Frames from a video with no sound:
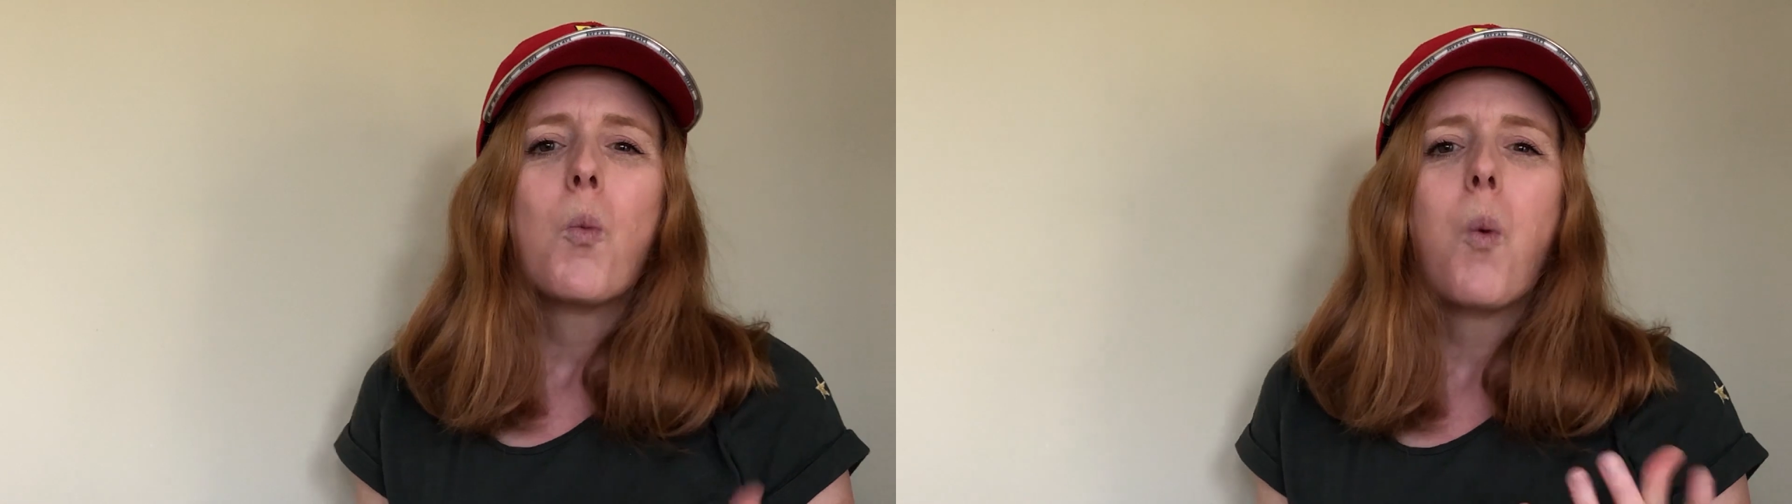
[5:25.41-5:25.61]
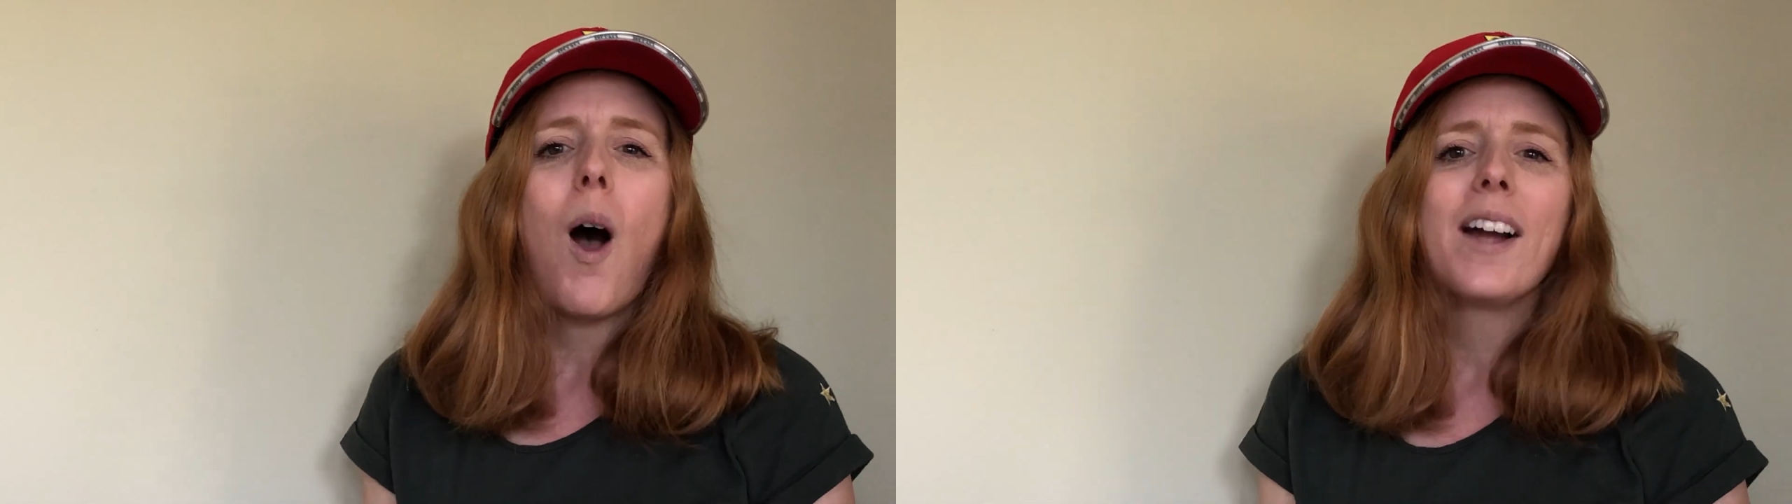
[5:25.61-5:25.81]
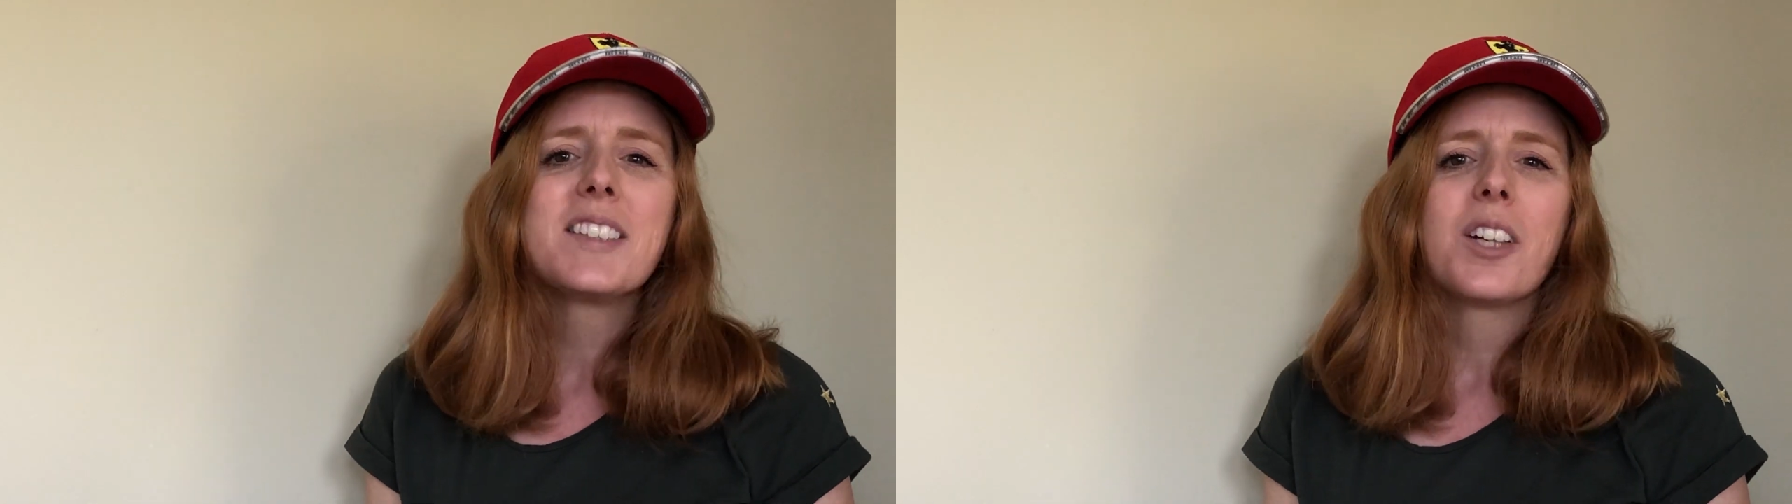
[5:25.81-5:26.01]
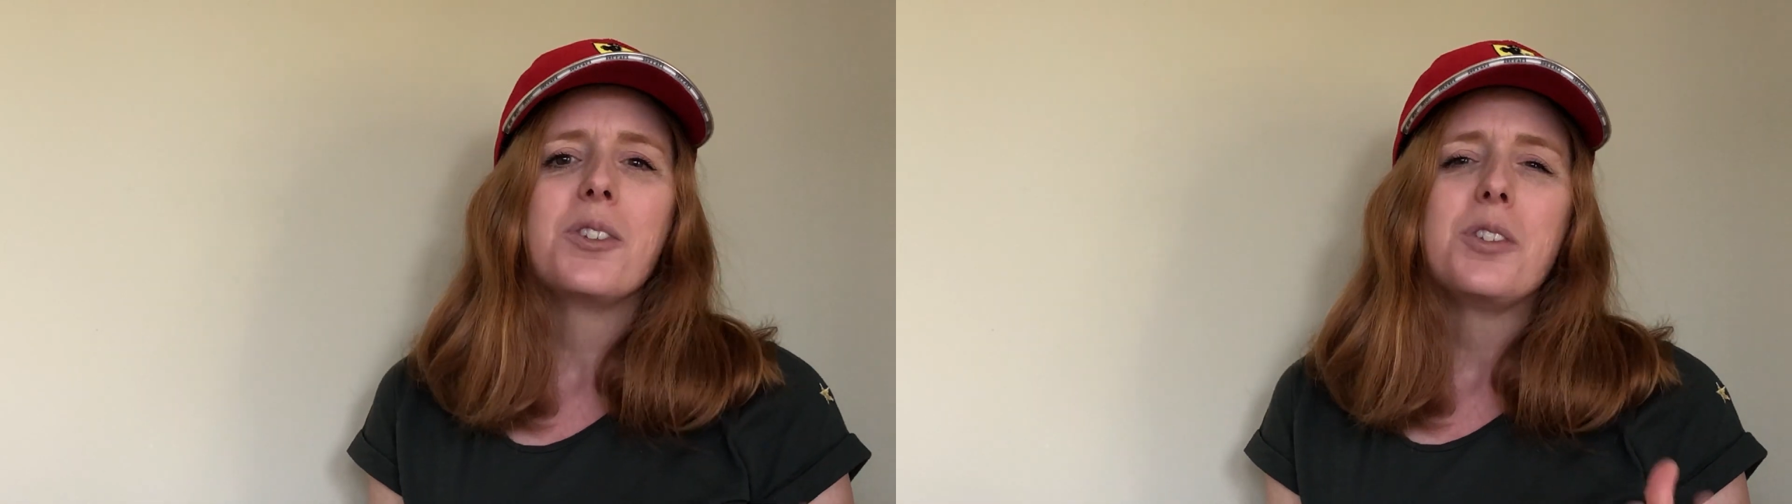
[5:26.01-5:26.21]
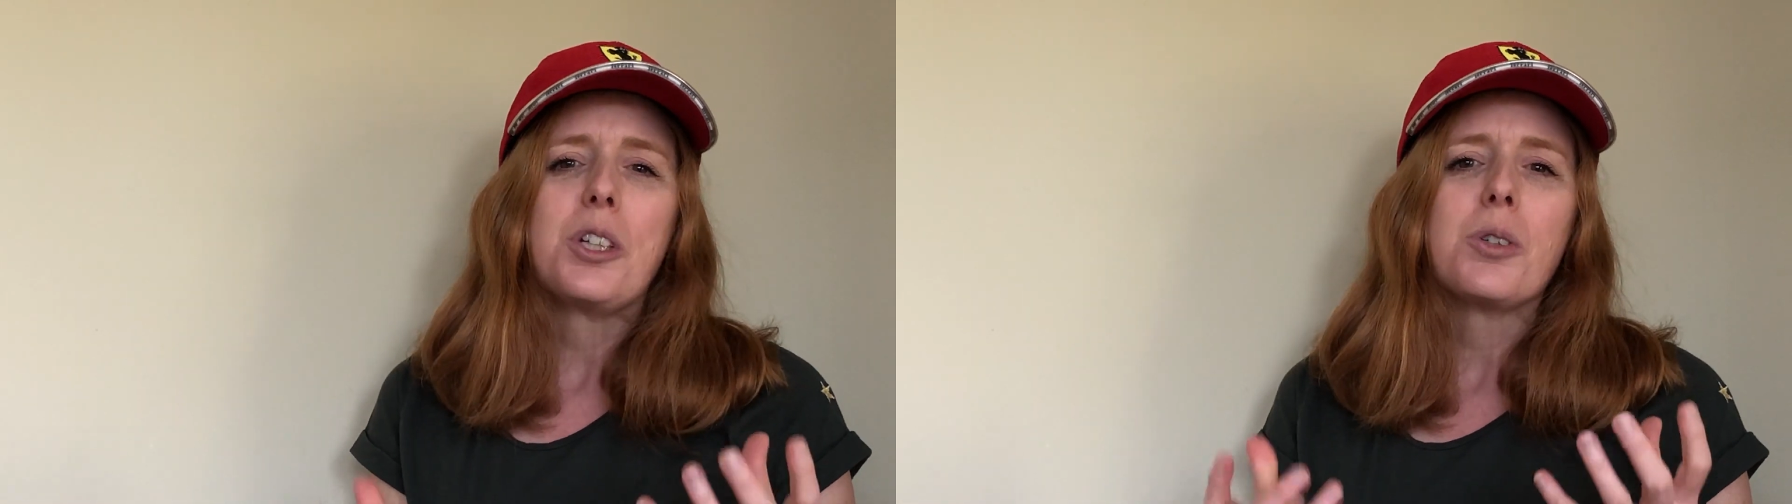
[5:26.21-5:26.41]
Why
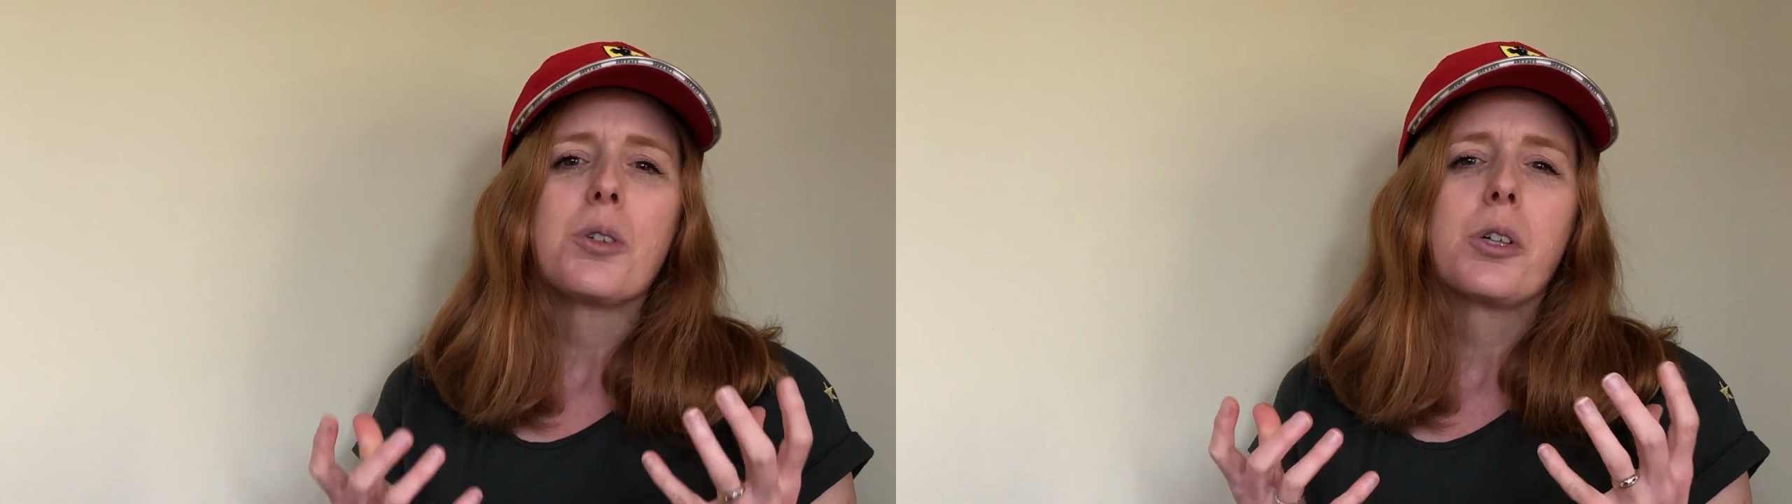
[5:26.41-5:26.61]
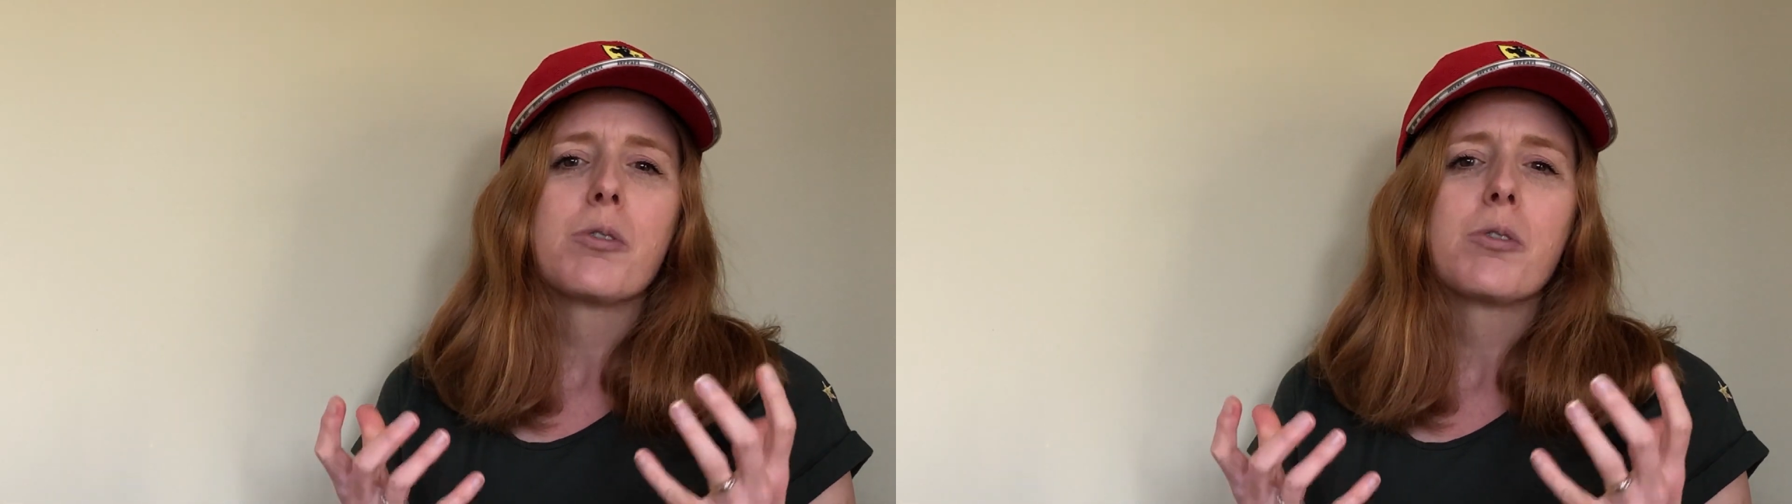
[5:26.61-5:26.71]
don't you